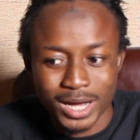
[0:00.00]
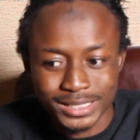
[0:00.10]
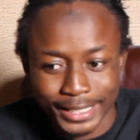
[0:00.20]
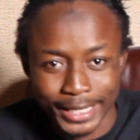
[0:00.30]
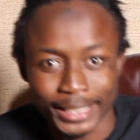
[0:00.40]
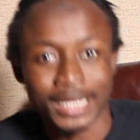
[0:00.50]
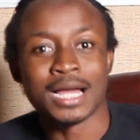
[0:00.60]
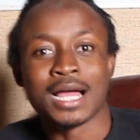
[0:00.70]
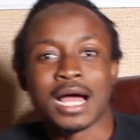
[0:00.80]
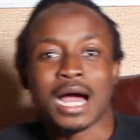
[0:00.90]
Once again,
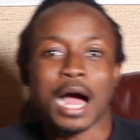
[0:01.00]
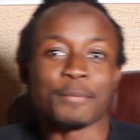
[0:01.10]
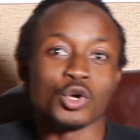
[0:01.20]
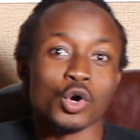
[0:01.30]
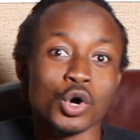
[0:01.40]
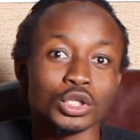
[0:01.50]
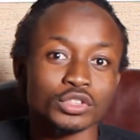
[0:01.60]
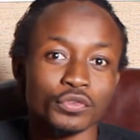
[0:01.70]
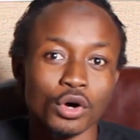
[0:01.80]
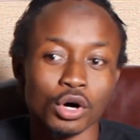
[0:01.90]
I'm your
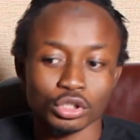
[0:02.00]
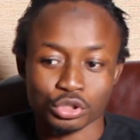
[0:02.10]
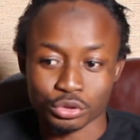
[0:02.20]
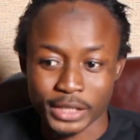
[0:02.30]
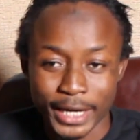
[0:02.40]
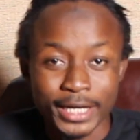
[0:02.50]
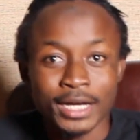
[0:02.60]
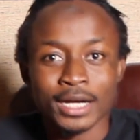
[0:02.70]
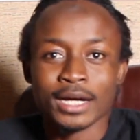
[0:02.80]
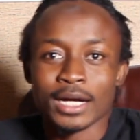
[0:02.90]
host for
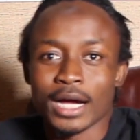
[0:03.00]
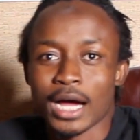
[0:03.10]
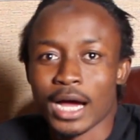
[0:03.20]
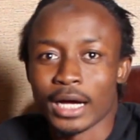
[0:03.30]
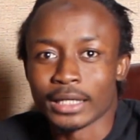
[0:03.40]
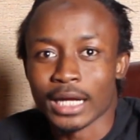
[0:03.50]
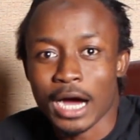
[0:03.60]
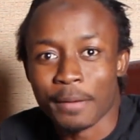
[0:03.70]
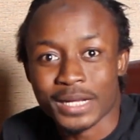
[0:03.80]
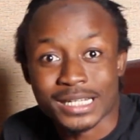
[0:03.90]
today, and
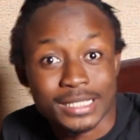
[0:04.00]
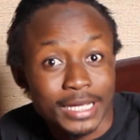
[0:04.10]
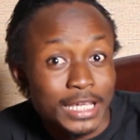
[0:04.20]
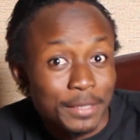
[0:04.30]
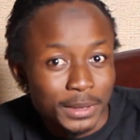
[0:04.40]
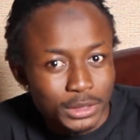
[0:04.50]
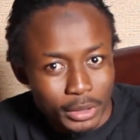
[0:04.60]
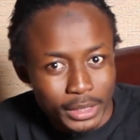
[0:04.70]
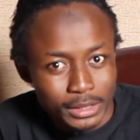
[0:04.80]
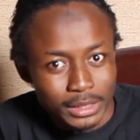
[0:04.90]
it is the
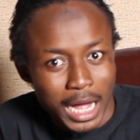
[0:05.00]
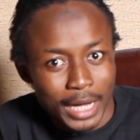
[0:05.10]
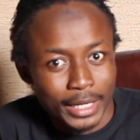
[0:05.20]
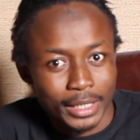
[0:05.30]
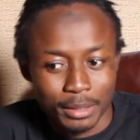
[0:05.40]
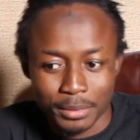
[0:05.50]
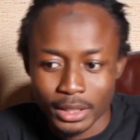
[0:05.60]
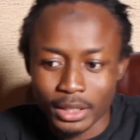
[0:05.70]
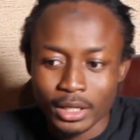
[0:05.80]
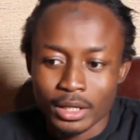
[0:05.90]
Ebitcoinics
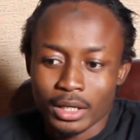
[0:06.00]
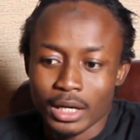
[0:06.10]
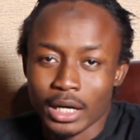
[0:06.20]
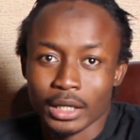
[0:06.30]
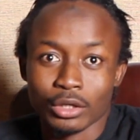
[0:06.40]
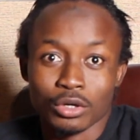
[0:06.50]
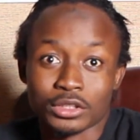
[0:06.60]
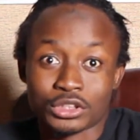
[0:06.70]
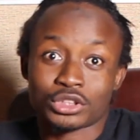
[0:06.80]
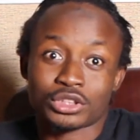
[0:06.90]
Academy, and
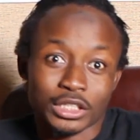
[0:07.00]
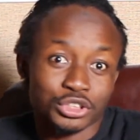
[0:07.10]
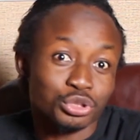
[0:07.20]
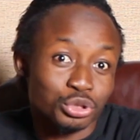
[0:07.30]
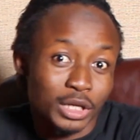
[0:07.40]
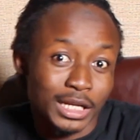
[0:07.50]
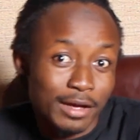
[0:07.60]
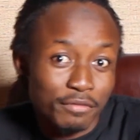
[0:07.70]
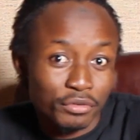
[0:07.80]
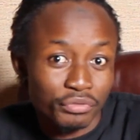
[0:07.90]
it's as usual
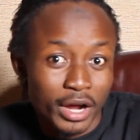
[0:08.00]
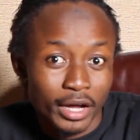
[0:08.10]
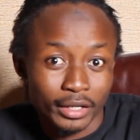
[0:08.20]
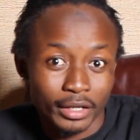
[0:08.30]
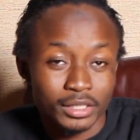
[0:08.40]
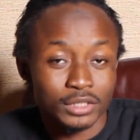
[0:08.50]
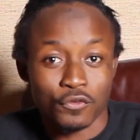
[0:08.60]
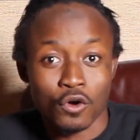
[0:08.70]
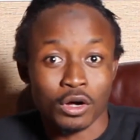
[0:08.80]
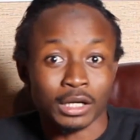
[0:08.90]
every Fridays
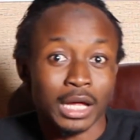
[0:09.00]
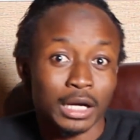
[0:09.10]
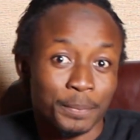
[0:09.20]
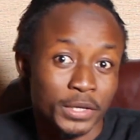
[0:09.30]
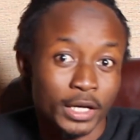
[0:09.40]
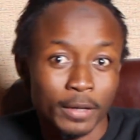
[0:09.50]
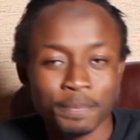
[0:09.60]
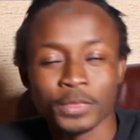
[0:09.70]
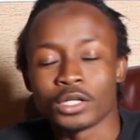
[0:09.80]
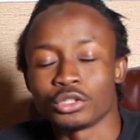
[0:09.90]
4 o'clock p.m.
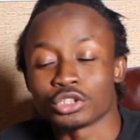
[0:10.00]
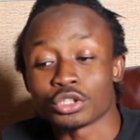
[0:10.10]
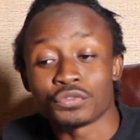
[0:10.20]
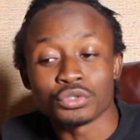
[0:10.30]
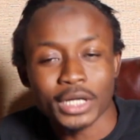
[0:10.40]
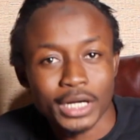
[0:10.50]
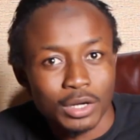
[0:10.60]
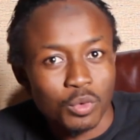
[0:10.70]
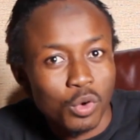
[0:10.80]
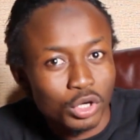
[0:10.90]
Those of you that
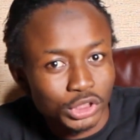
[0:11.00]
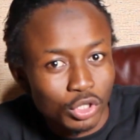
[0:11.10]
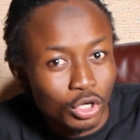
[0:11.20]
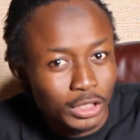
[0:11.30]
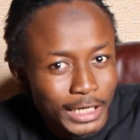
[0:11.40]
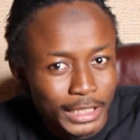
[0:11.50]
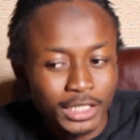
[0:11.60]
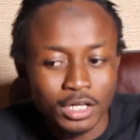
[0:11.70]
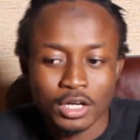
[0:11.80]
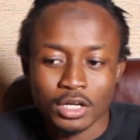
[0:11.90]
can watch
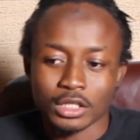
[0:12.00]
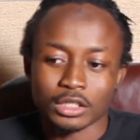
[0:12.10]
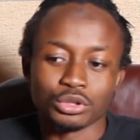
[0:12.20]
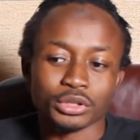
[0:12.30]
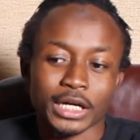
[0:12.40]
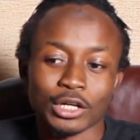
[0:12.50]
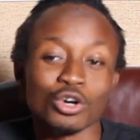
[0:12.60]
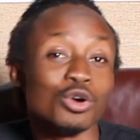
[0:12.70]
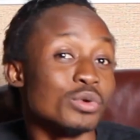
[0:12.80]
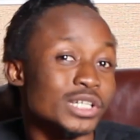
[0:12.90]
online, you can
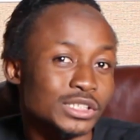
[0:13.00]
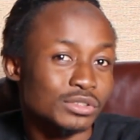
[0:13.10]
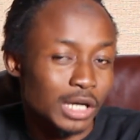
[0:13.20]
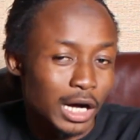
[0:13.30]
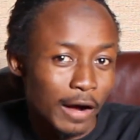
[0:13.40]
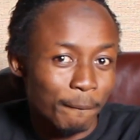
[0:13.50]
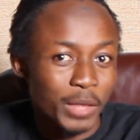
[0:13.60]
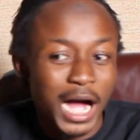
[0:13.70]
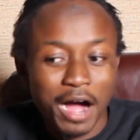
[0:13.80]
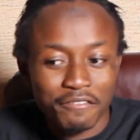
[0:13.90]
always
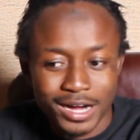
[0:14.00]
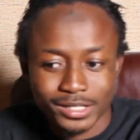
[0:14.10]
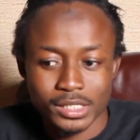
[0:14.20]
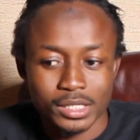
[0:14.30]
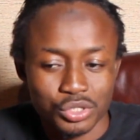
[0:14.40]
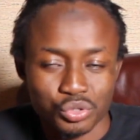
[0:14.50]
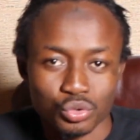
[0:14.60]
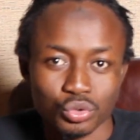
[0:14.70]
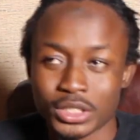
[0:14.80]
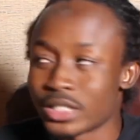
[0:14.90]
have access
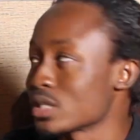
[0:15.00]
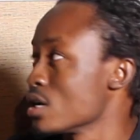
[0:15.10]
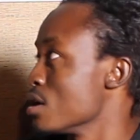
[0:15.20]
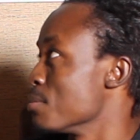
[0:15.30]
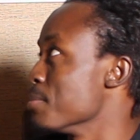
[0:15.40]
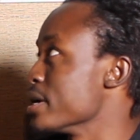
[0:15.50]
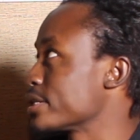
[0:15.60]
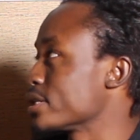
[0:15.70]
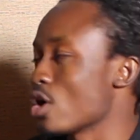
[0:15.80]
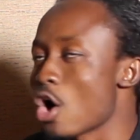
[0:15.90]
to this
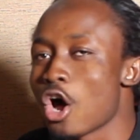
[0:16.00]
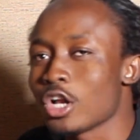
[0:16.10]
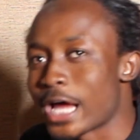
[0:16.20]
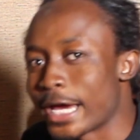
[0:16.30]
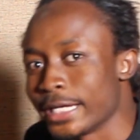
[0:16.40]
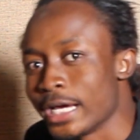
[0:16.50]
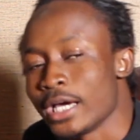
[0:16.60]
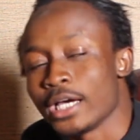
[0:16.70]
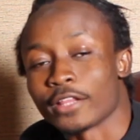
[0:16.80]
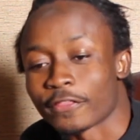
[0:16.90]
meeting online,
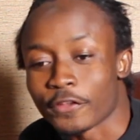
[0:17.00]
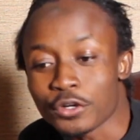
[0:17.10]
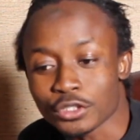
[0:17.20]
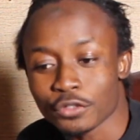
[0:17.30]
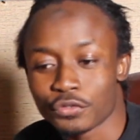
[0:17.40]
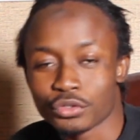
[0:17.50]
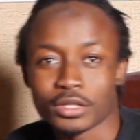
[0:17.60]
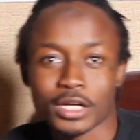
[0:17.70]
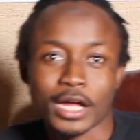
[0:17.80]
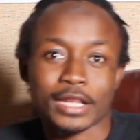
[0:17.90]
and those of
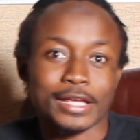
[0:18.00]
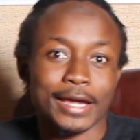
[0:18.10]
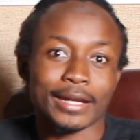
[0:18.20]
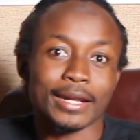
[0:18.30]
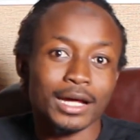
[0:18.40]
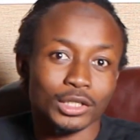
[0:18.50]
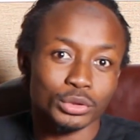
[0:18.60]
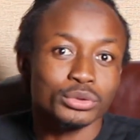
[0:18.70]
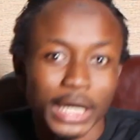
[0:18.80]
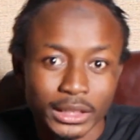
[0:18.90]
you that
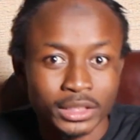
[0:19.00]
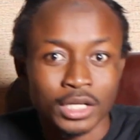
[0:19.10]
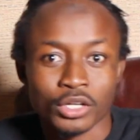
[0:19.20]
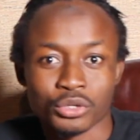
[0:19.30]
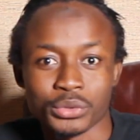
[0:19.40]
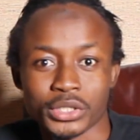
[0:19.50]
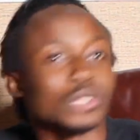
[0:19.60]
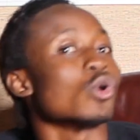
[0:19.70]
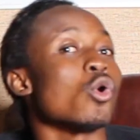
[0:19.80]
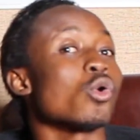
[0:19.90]
cannot do that,
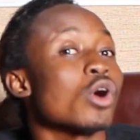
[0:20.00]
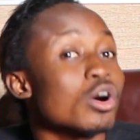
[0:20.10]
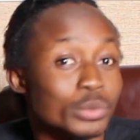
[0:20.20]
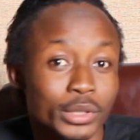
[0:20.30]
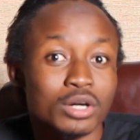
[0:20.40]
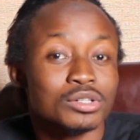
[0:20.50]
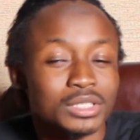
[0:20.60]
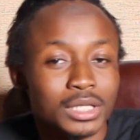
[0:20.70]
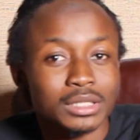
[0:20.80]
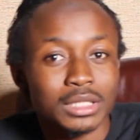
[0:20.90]
we
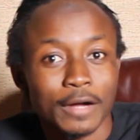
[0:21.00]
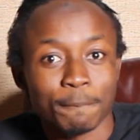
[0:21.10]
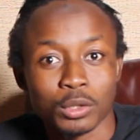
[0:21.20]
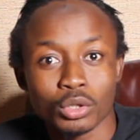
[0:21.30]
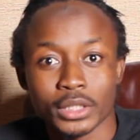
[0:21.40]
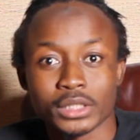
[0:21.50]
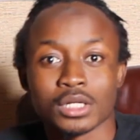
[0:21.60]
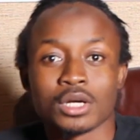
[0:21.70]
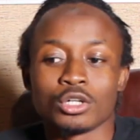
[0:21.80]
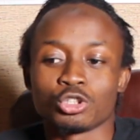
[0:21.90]
constantly upload
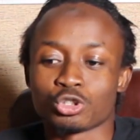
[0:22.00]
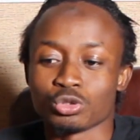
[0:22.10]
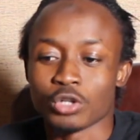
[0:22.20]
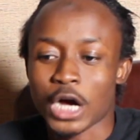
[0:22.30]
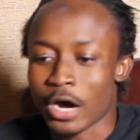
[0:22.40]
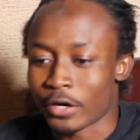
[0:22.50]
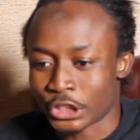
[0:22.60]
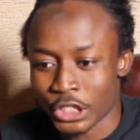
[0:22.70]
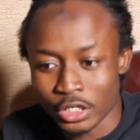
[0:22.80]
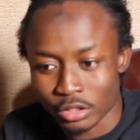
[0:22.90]
it to
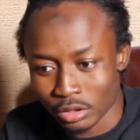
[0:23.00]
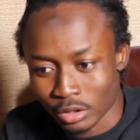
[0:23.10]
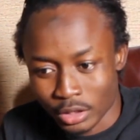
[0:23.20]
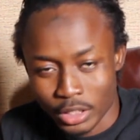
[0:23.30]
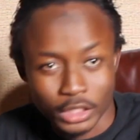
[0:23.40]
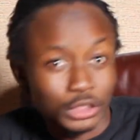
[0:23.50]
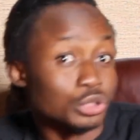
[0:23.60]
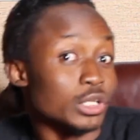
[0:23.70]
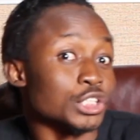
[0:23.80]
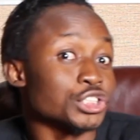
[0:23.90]
our channel,
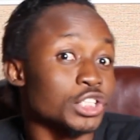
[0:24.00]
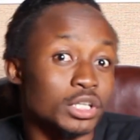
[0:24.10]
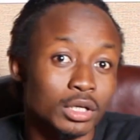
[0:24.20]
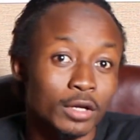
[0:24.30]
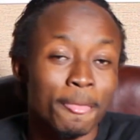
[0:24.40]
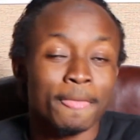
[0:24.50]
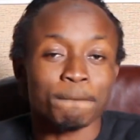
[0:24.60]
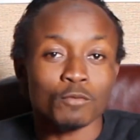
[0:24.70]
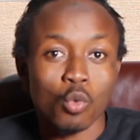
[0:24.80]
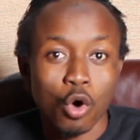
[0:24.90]
and you can share,
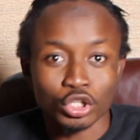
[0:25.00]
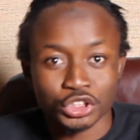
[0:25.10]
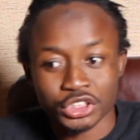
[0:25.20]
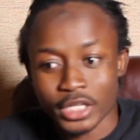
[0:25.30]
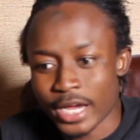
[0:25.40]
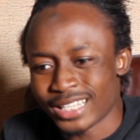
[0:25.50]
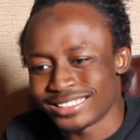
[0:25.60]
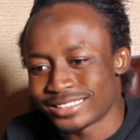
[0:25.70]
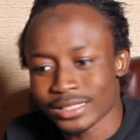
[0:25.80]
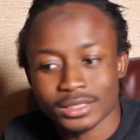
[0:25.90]
watch,
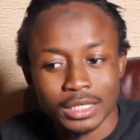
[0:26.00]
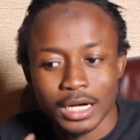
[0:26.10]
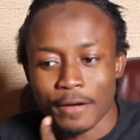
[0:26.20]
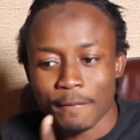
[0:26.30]
and just